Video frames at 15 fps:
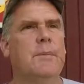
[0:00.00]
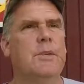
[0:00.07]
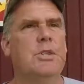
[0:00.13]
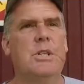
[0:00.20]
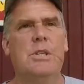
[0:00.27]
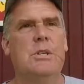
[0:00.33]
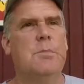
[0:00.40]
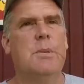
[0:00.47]

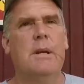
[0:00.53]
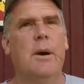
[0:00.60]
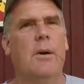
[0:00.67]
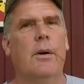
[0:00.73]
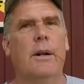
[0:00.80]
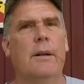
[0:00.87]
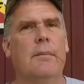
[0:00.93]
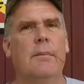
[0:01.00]
She should be
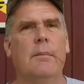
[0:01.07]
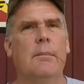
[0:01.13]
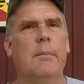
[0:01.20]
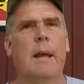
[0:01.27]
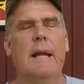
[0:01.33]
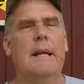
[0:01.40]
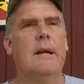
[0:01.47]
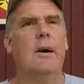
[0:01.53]
already
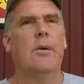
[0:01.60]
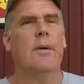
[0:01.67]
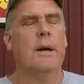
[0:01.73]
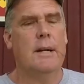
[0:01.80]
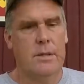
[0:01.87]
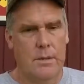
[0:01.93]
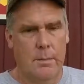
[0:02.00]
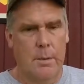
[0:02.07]
mating
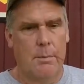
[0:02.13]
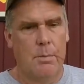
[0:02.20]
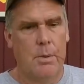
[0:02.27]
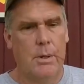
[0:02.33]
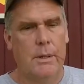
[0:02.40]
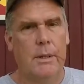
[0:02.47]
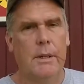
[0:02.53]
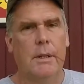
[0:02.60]
already, so I'm gonna
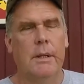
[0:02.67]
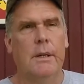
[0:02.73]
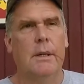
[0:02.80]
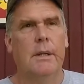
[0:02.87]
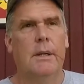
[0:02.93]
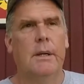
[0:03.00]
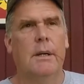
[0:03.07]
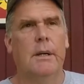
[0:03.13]
put
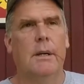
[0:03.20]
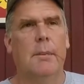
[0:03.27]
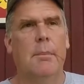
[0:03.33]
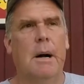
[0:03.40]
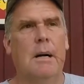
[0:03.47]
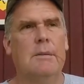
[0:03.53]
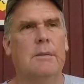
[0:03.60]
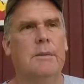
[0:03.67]
a
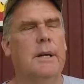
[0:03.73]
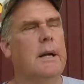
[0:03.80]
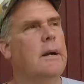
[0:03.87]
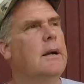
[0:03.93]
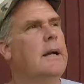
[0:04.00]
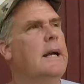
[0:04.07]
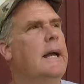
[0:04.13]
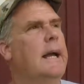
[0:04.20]
box on
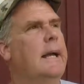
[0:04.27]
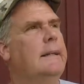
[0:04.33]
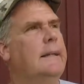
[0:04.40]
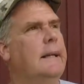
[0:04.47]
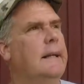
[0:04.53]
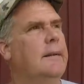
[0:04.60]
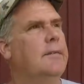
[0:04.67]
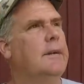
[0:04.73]
there. And
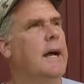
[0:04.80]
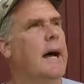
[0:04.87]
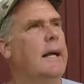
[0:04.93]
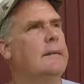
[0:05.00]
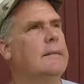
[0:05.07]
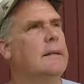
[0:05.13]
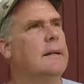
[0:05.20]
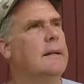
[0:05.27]
then I've
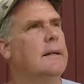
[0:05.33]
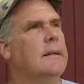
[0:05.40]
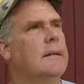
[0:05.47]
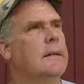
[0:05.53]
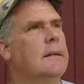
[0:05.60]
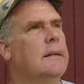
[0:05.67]
got uh,